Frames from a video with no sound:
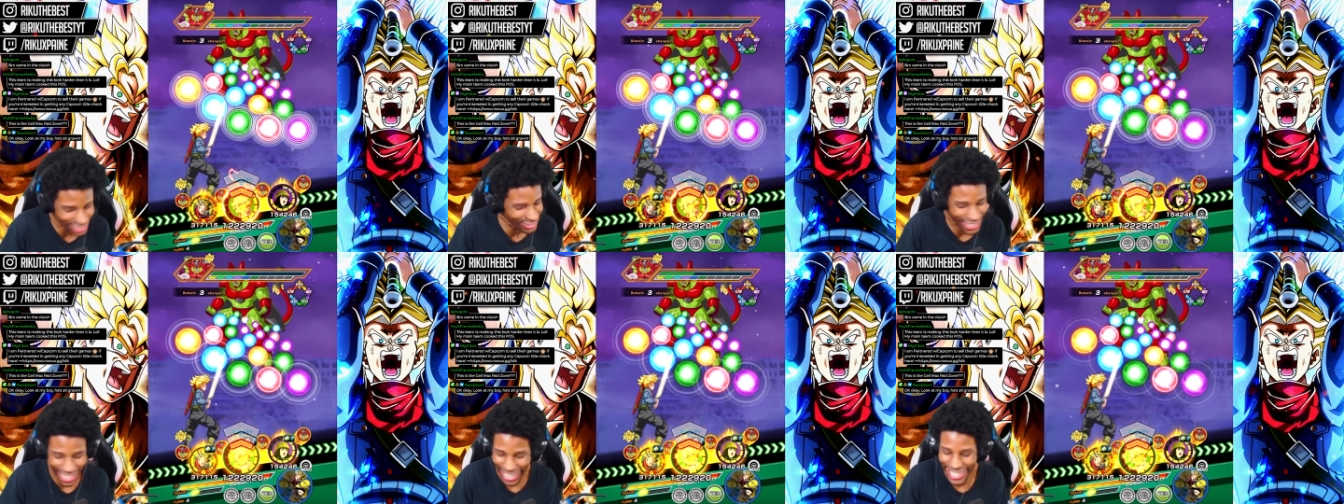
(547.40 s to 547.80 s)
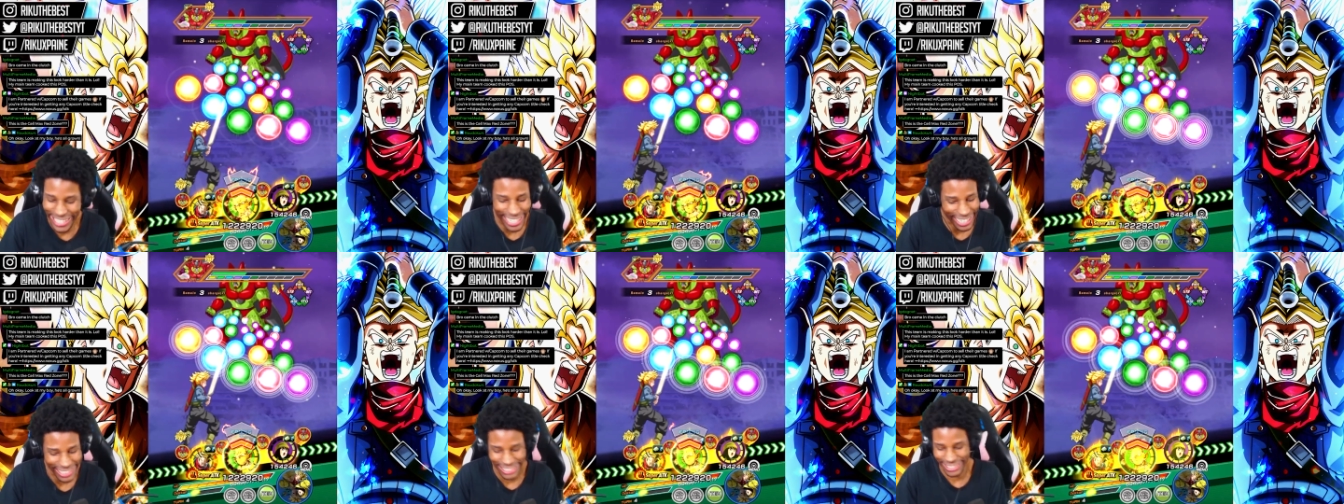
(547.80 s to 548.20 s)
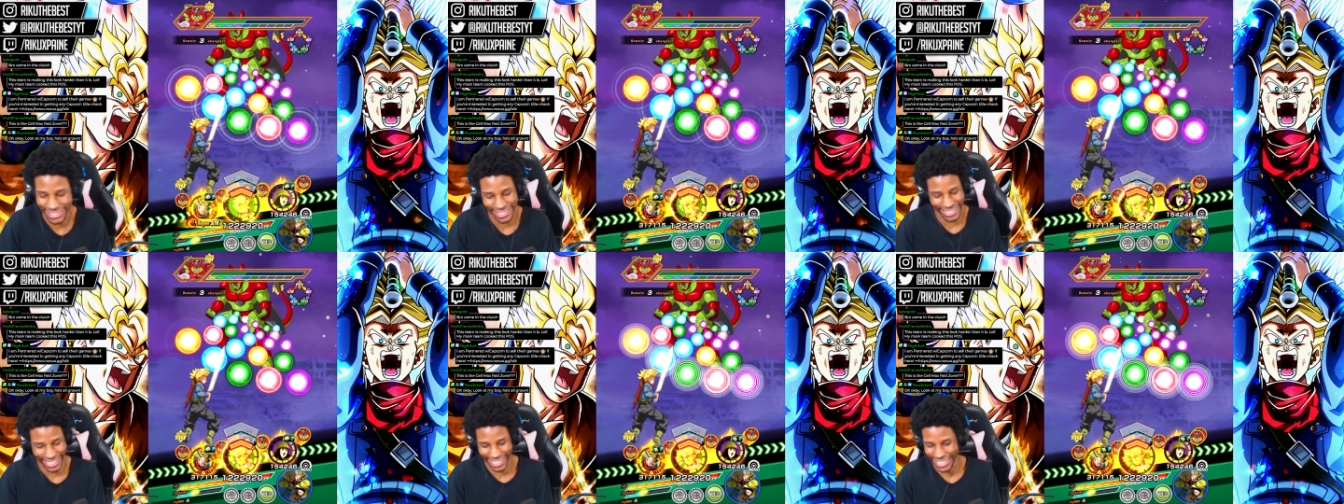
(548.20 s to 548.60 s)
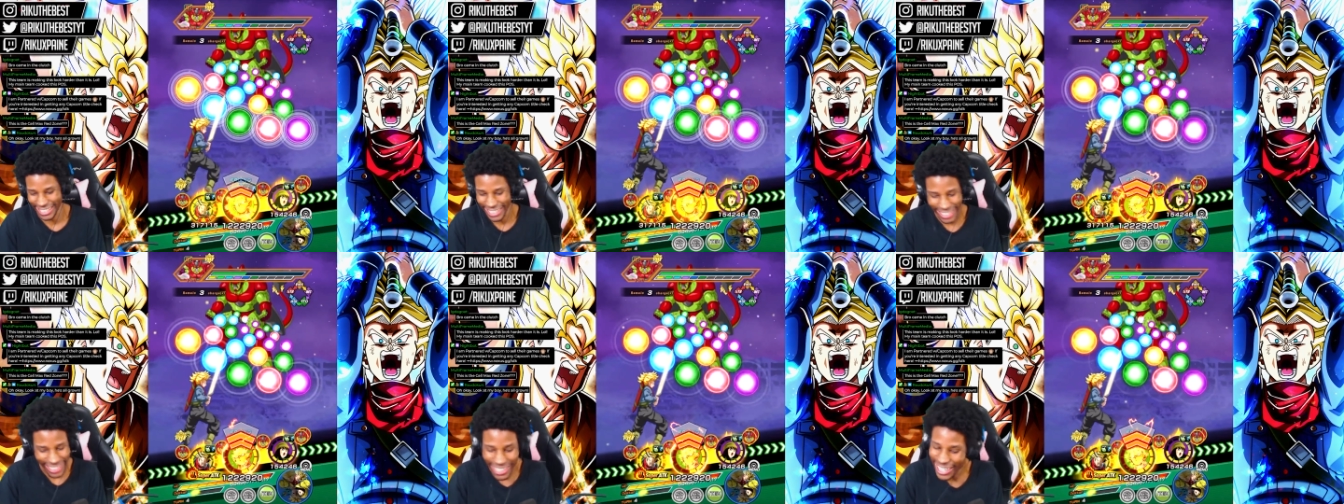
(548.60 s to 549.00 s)
you can't dodge all that.
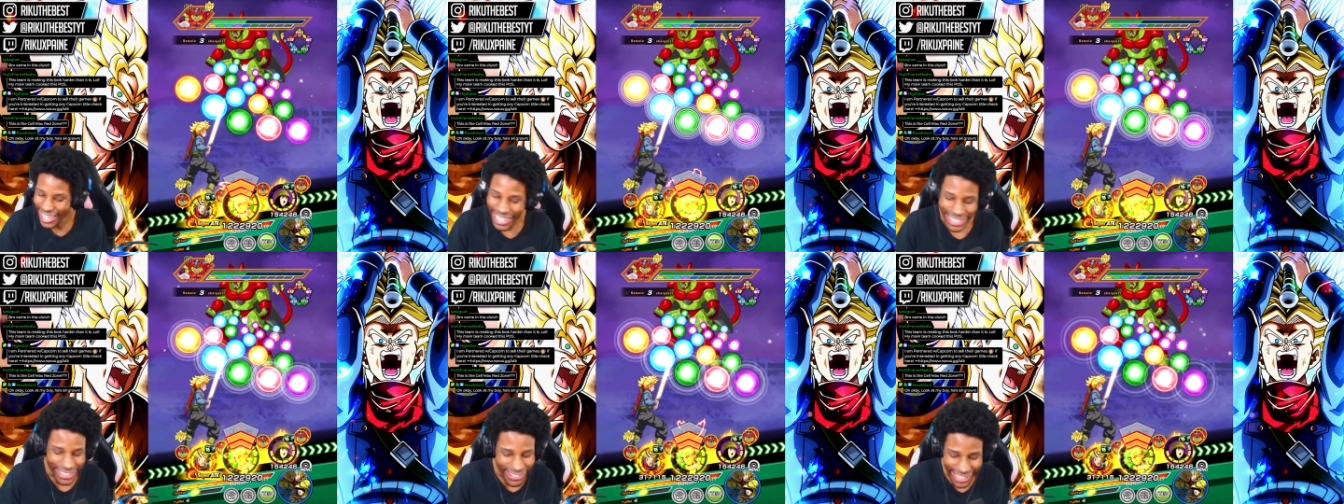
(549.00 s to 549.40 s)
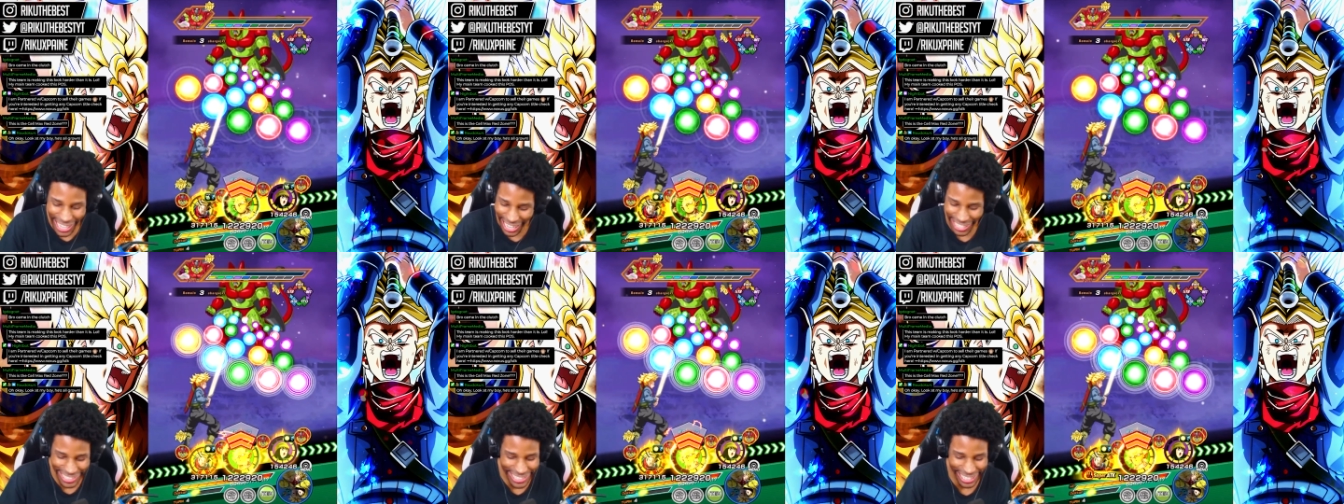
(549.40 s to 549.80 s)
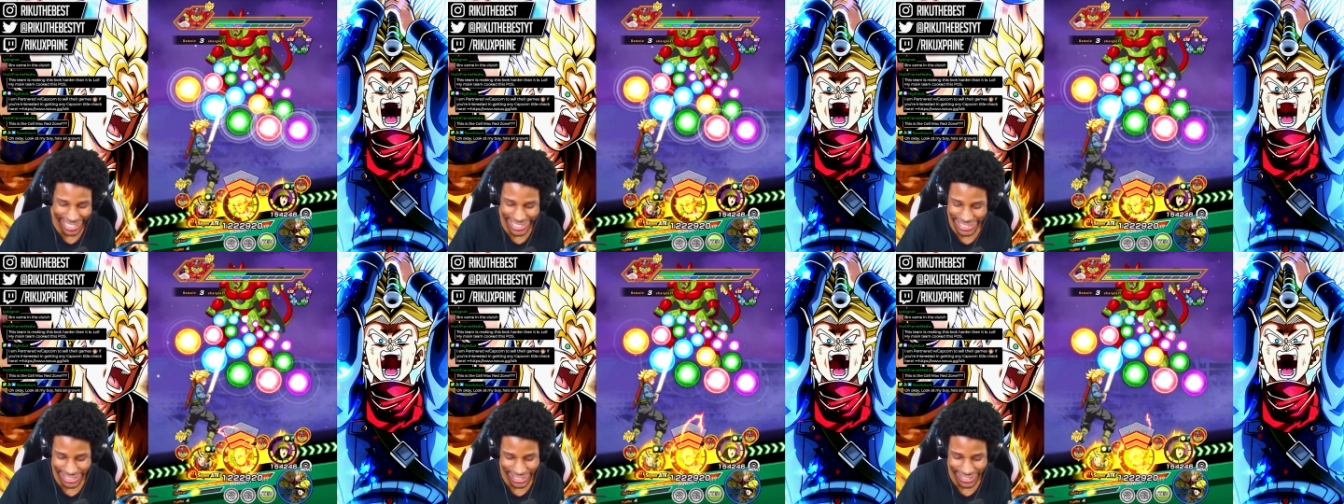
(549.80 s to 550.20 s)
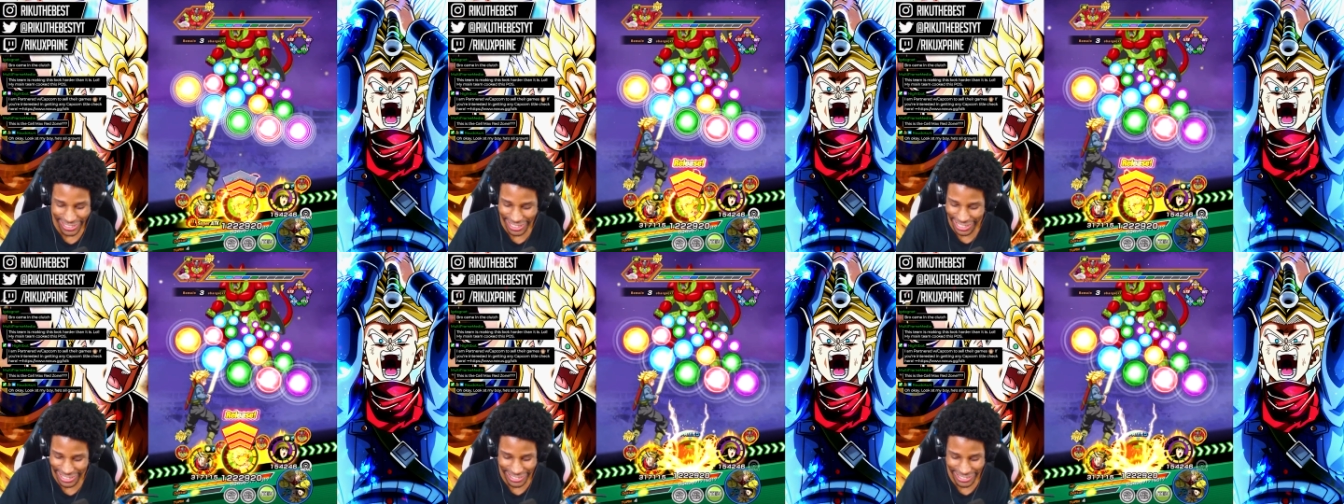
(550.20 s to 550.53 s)
You can't dodge all that,